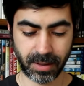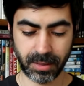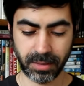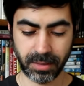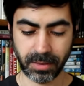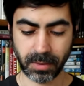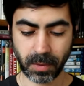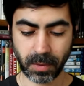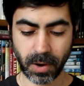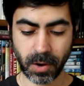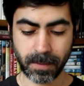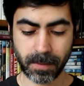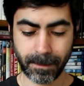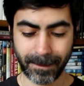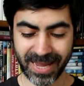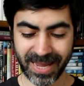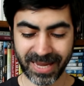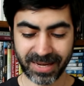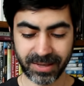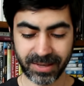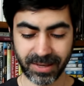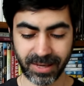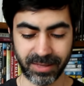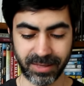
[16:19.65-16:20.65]
there are
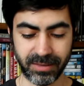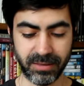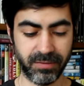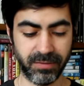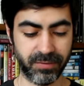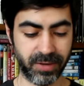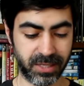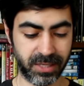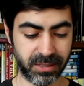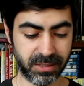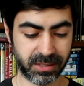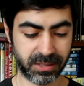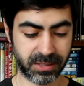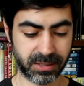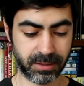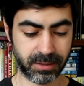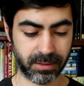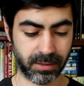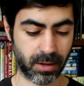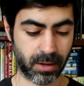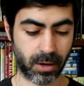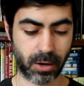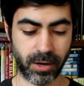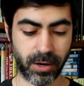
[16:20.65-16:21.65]
men and events
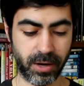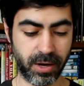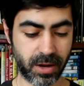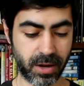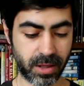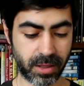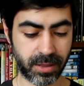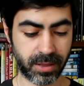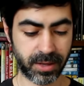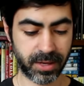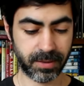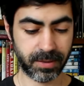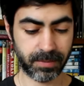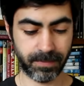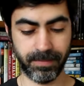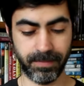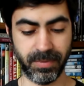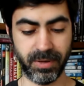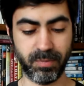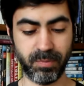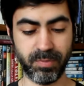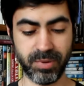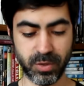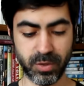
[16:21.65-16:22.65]
that are nothing
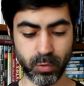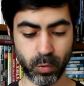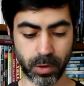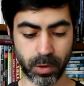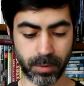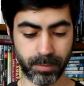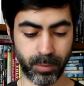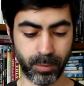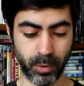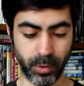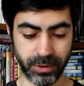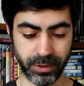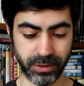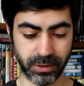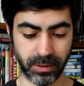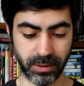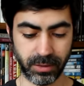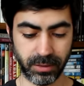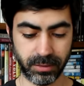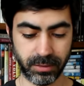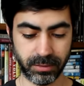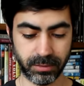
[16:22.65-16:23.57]
but pure poison.